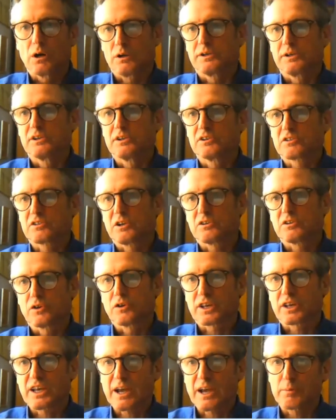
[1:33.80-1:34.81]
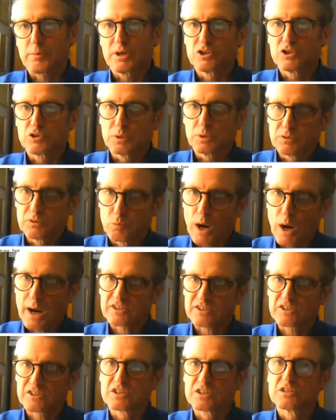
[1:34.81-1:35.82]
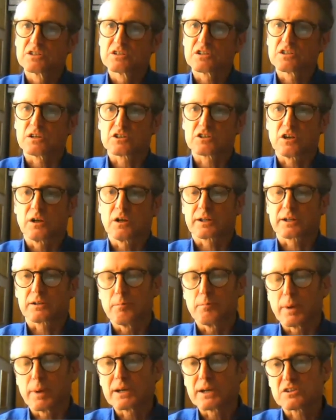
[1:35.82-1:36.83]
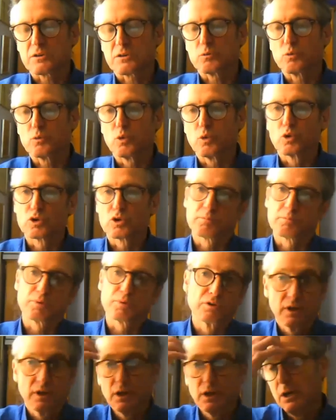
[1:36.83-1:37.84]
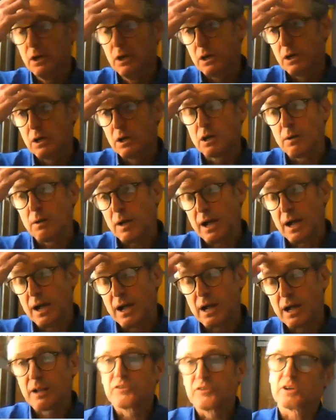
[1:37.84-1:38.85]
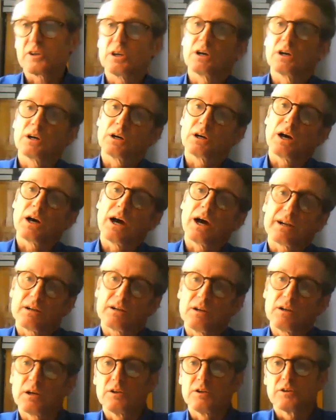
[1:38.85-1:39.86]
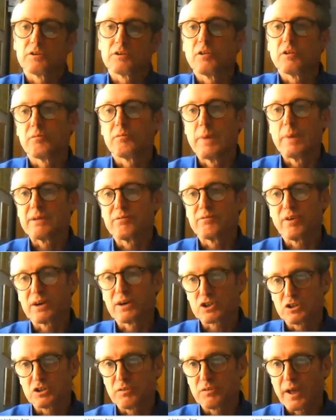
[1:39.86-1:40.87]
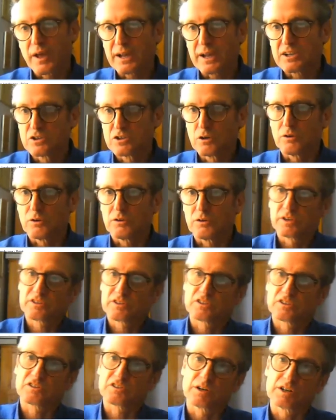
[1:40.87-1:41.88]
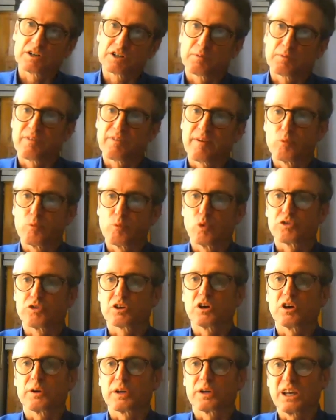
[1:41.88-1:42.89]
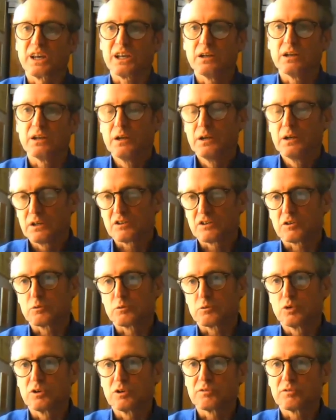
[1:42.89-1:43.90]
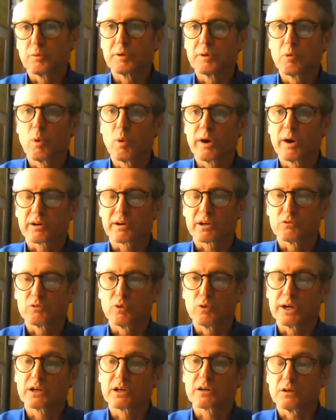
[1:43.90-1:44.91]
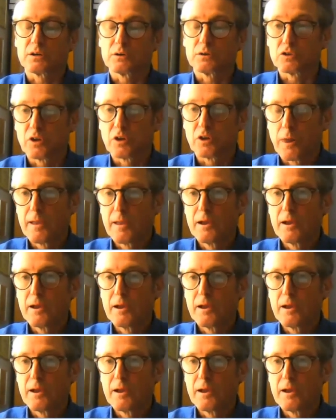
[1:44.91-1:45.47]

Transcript: in this case on a cabbage, with waxes and such like that makes it waterproof, and the main function of that is not necessarily to prevent water going in, as it would if we were wearing a raincoat,